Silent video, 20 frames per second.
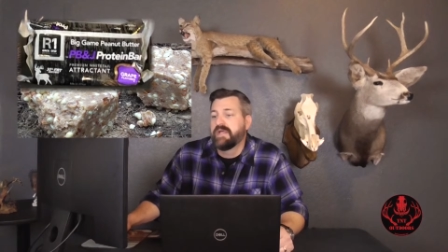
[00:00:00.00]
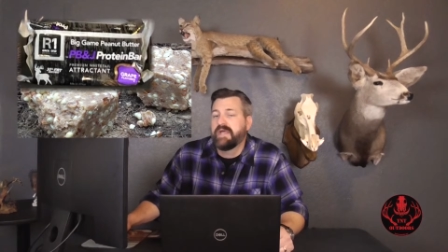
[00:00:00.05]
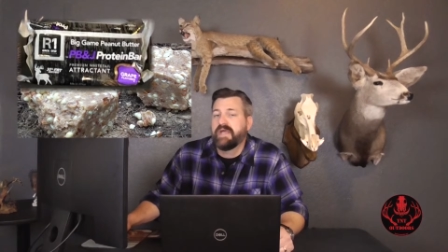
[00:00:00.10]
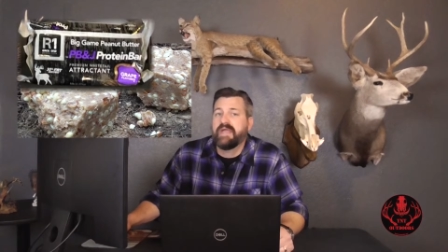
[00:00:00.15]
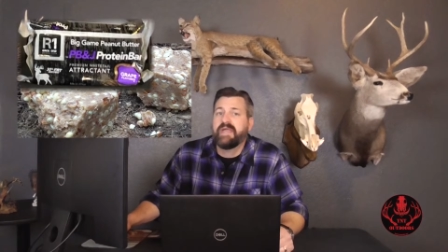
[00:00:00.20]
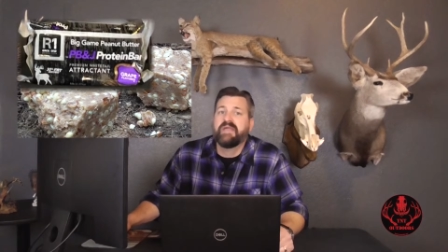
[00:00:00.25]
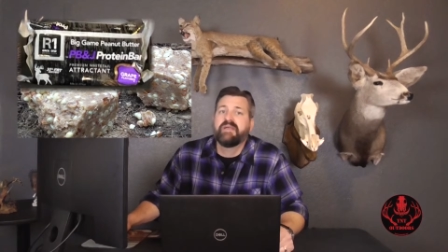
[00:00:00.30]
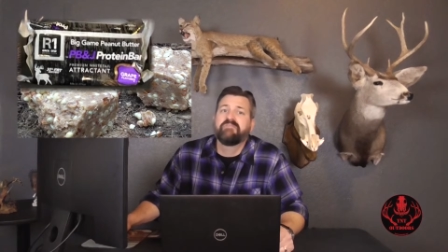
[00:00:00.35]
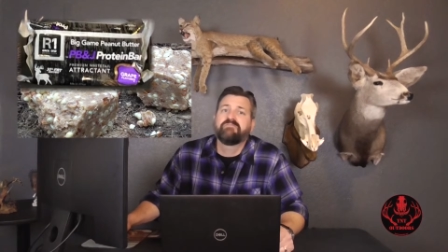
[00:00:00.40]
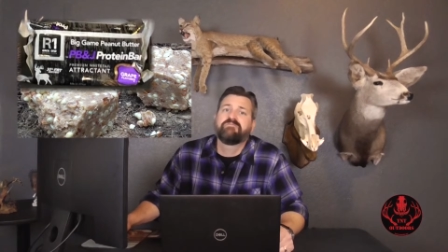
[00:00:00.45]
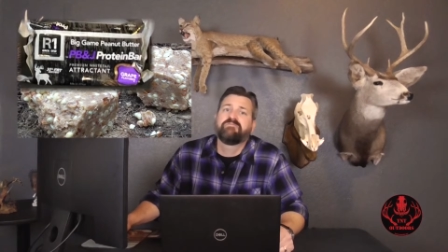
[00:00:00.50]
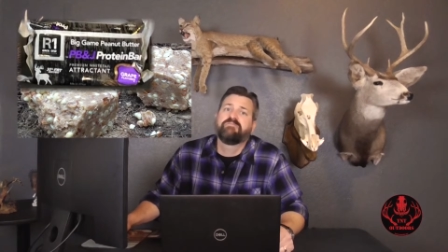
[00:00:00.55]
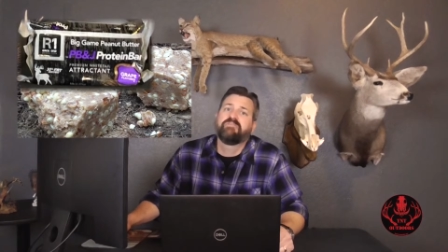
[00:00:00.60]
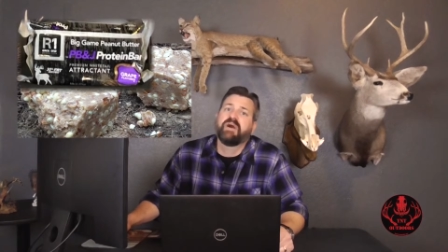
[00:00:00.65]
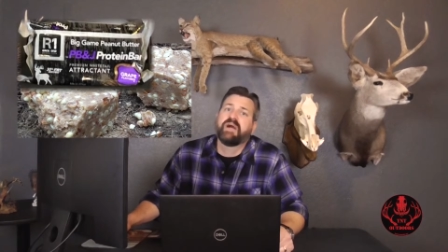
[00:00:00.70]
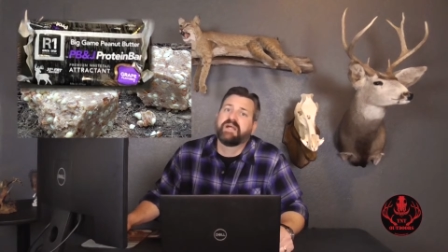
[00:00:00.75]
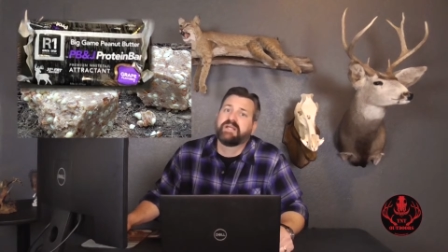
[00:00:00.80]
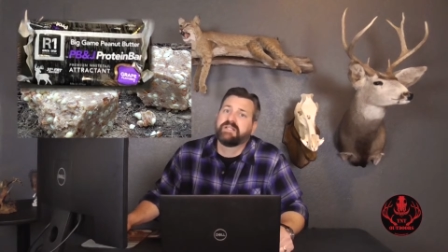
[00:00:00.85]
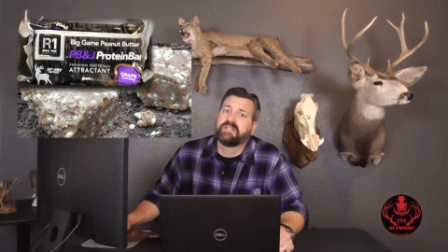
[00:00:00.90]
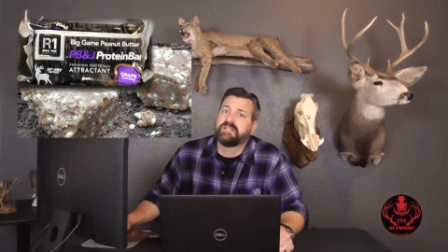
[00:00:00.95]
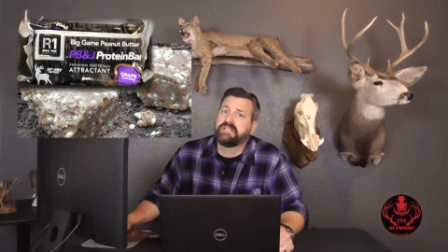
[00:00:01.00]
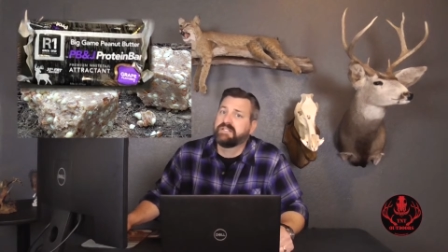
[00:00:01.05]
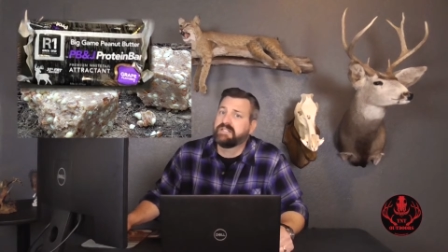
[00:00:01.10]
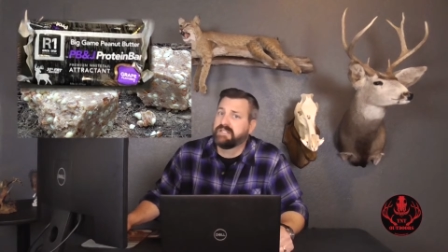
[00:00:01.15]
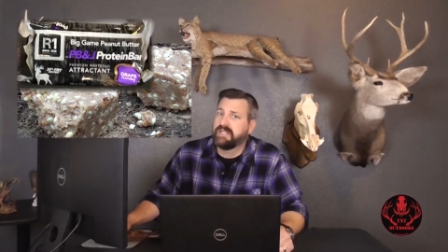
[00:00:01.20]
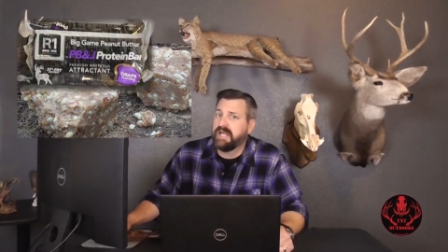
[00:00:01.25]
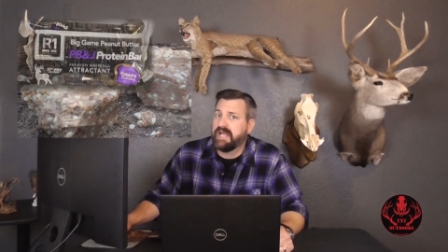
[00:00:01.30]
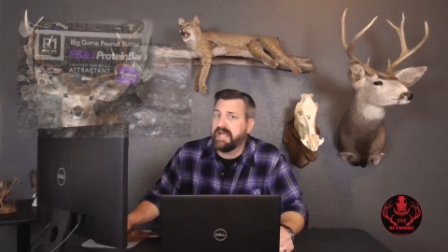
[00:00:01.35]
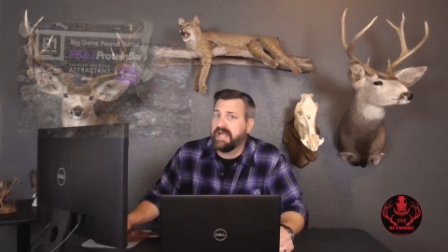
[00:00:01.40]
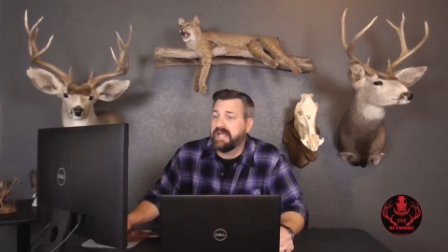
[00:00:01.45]
And finally,
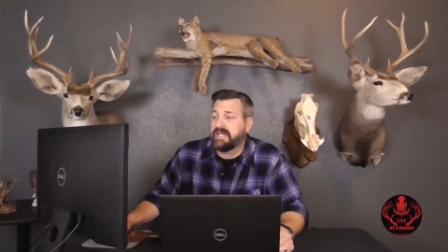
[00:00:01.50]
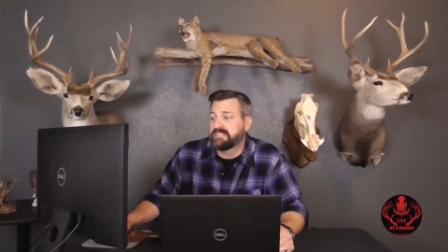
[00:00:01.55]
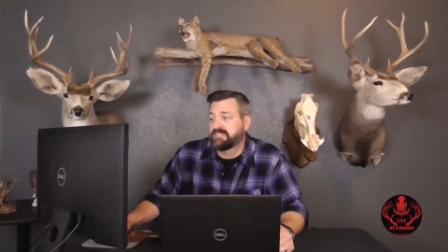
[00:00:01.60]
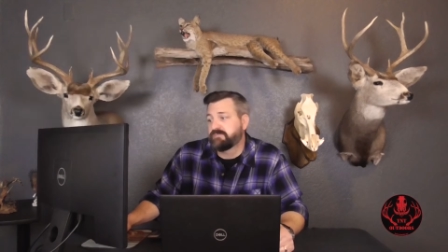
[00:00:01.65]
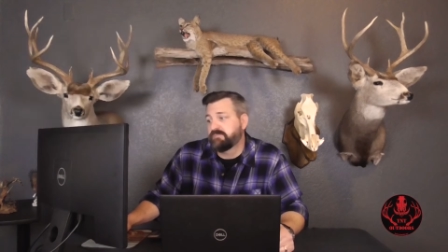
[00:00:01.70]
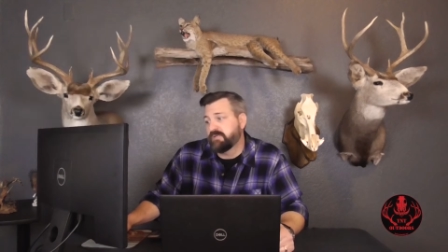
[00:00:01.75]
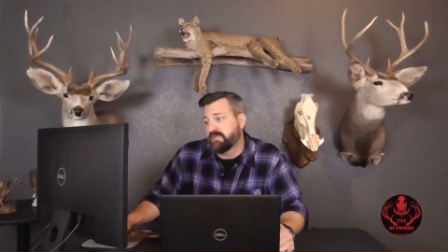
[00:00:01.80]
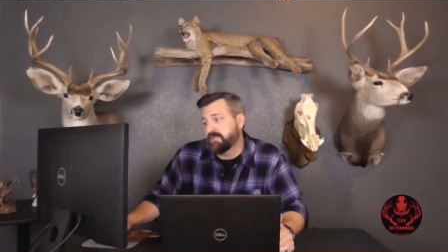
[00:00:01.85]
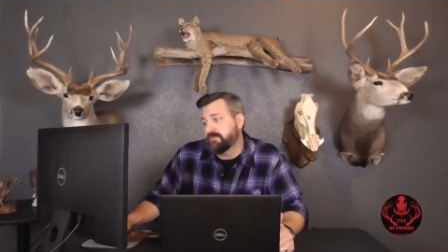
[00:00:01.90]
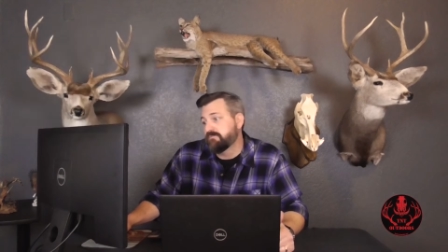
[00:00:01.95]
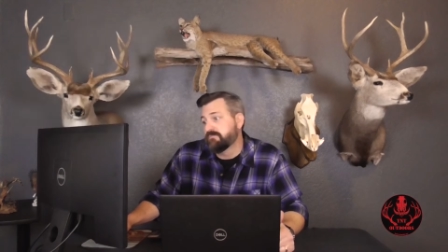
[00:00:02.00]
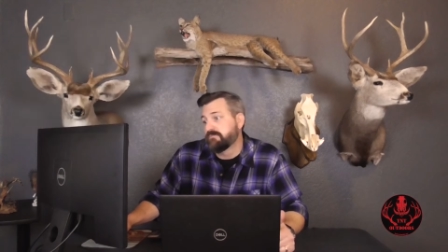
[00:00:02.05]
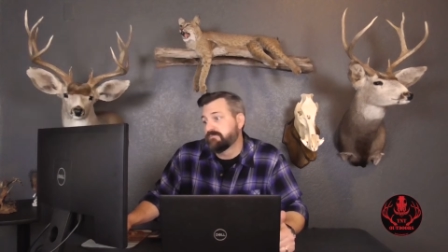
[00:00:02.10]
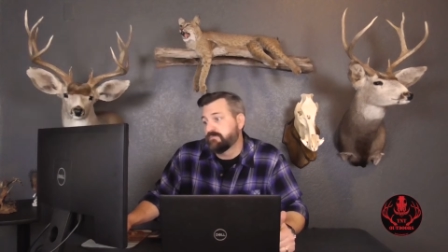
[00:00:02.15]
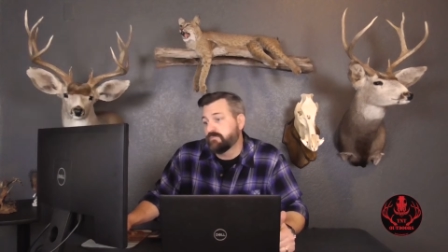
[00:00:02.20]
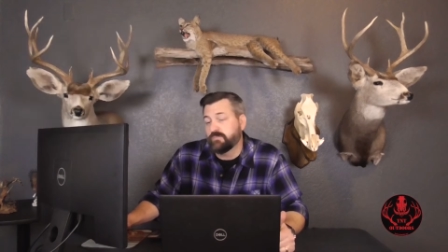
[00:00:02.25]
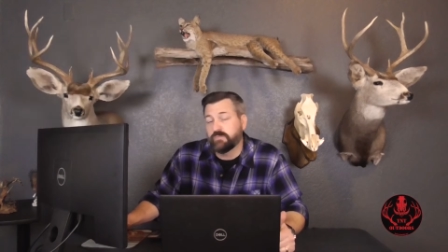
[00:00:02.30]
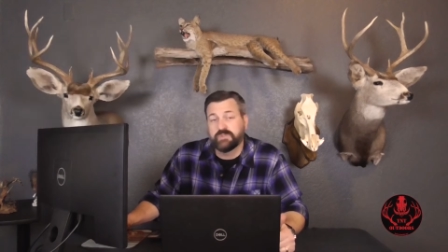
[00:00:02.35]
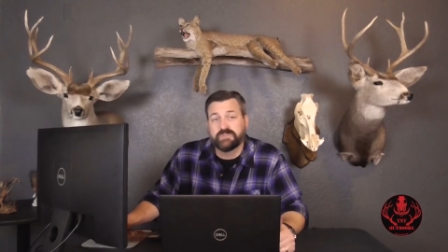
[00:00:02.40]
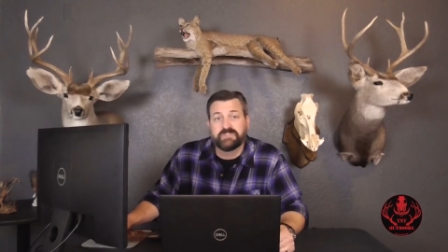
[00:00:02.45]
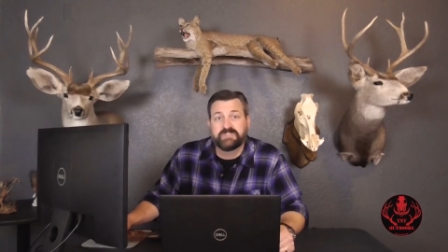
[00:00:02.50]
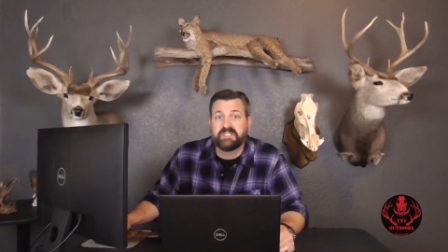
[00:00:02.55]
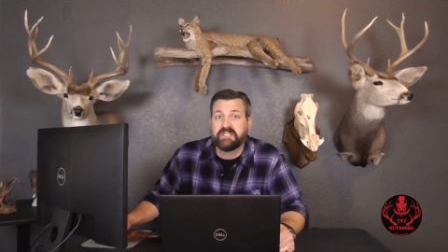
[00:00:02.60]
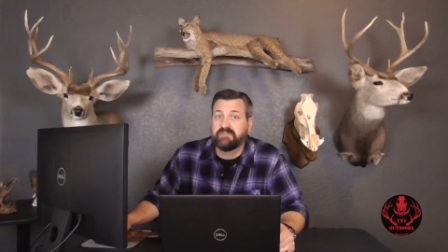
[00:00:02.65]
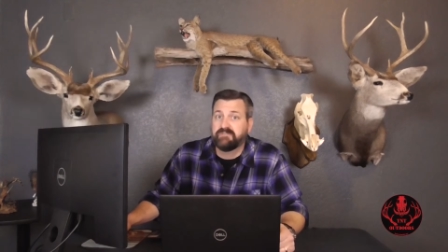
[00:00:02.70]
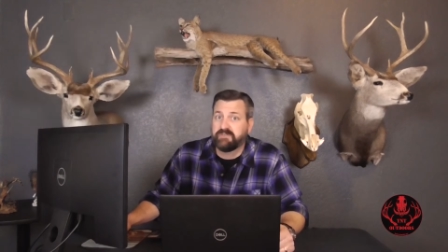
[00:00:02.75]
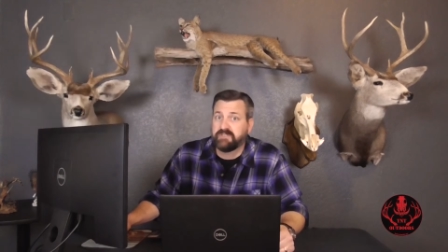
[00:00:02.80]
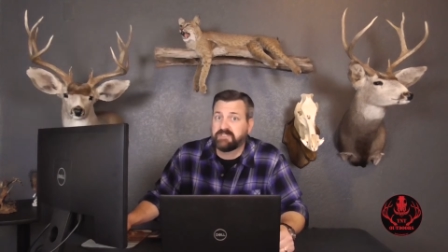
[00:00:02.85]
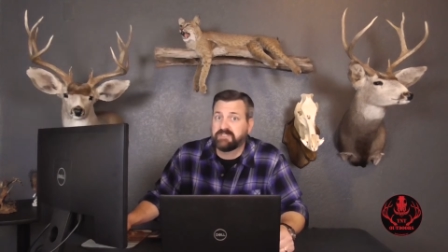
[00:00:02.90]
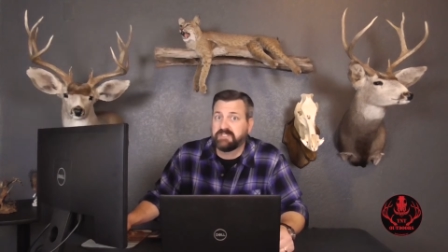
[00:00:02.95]
last, but we'll see
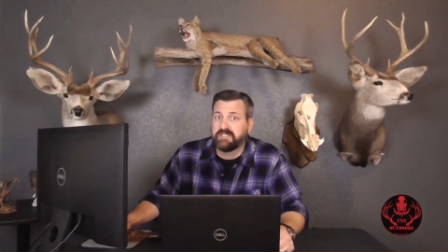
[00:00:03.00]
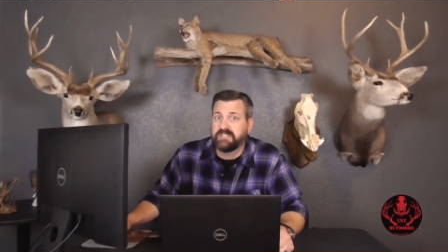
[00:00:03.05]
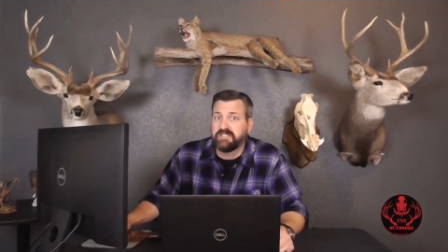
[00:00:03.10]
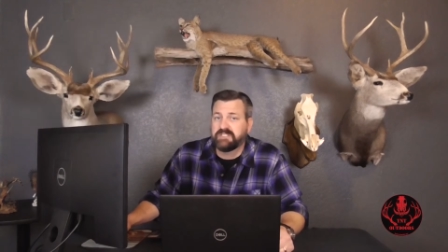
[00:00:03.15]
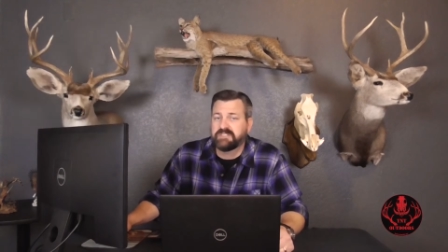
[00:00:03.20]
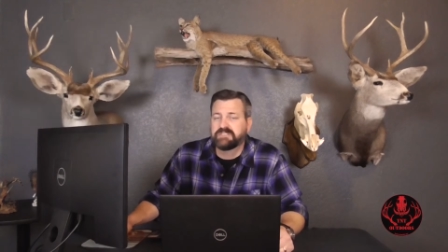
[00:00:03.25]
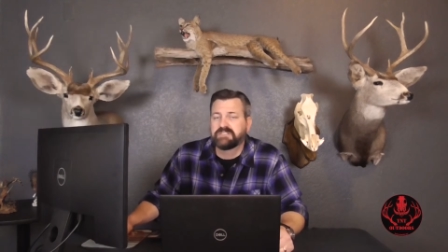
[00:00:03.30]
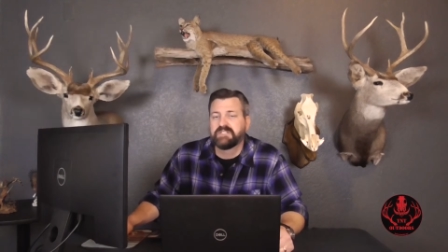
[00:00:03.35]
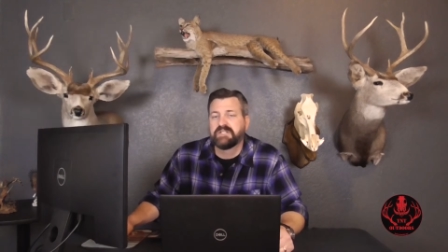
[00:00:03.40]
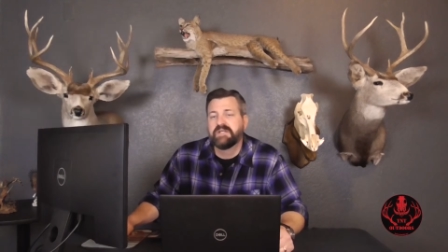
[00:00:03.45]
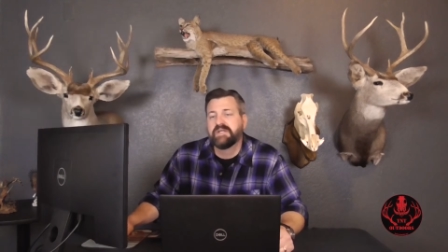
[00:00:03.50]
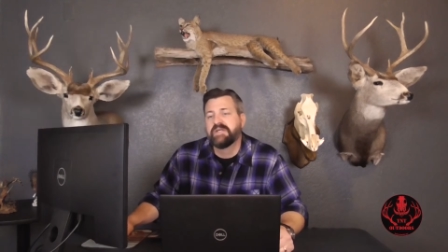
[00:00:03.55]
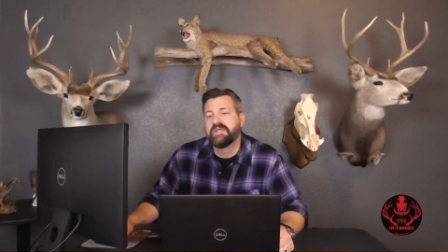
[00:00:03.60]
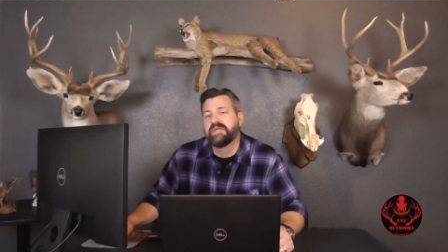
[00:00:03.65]
if it's least,